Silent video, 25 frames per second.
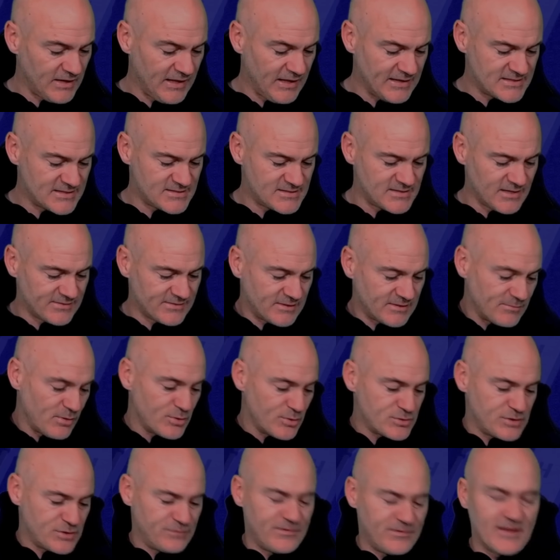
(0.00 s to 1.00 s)
It's not the
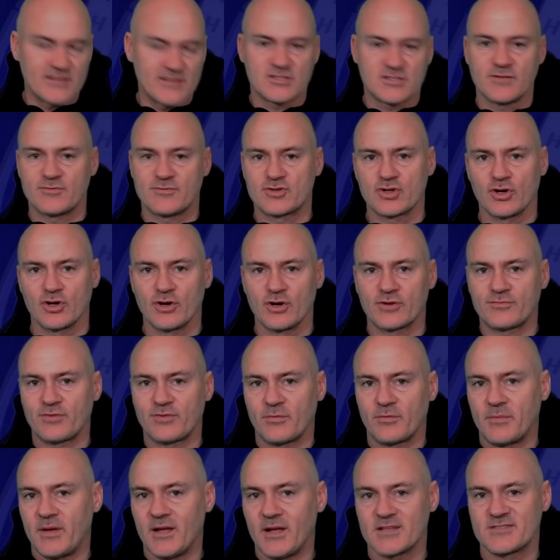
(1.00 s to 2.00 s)
most offensive shirt for
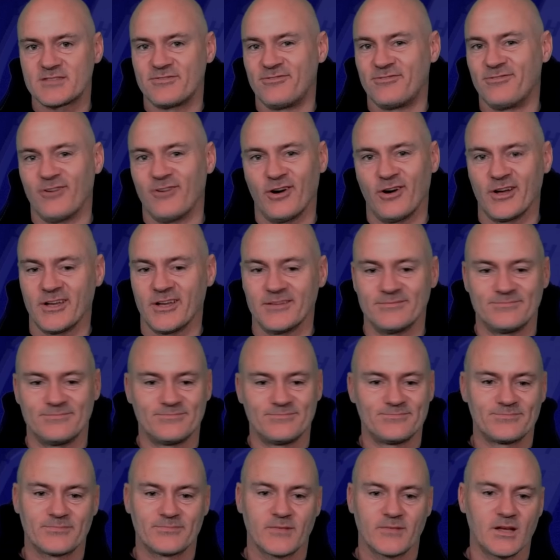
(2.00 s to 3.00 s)
me. It's fine.
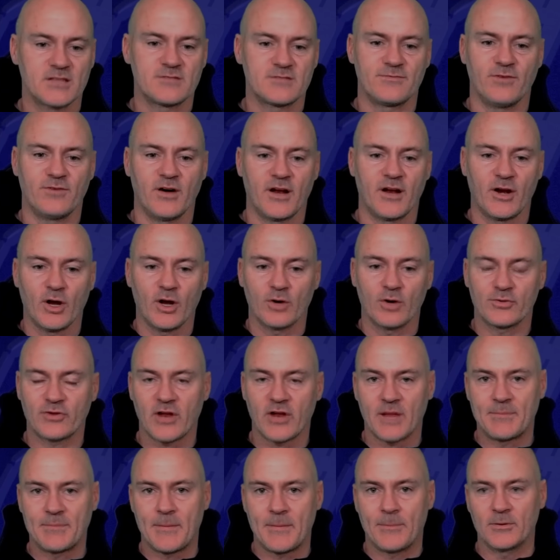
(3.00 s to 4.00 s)
It's fine. I know there's a lot
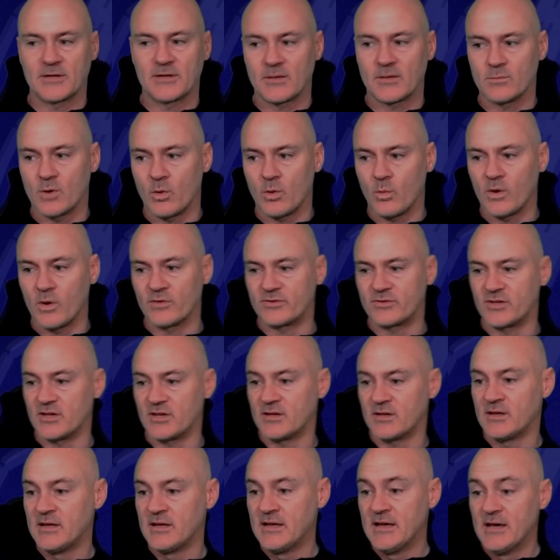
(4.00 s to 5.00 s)
of people that won't want to
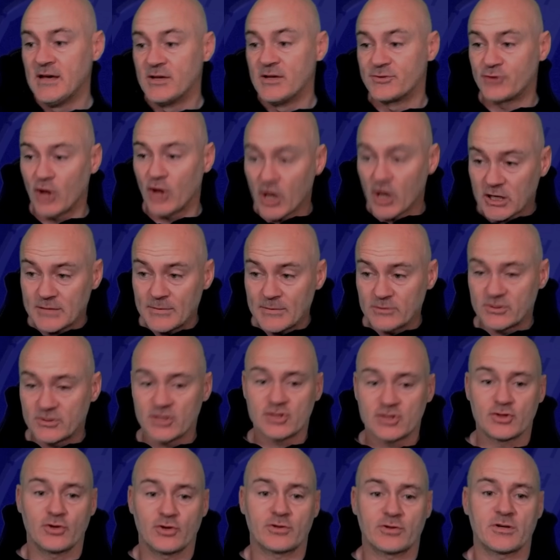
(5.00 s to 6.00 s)
talk about this
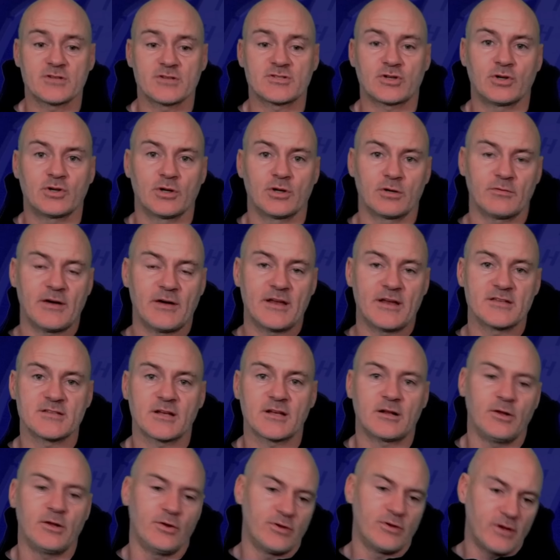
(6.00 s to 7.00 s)
shirt because the colour red is
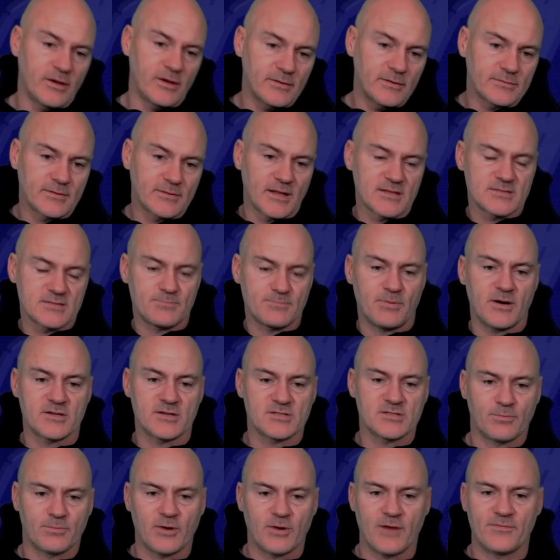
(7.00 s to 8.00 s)
included on it. That's
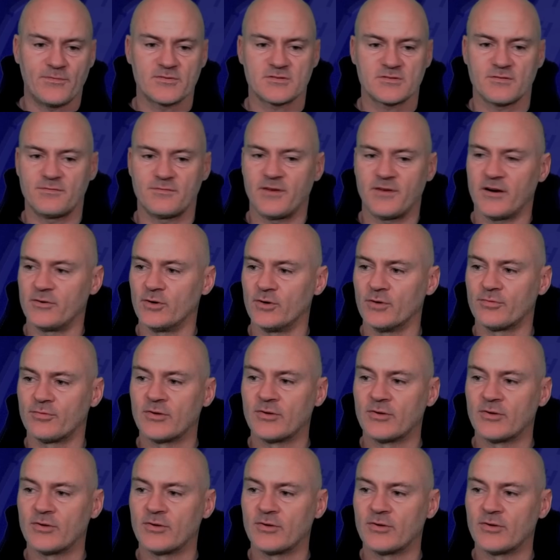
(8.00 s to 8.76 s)
personal preference and fair enough.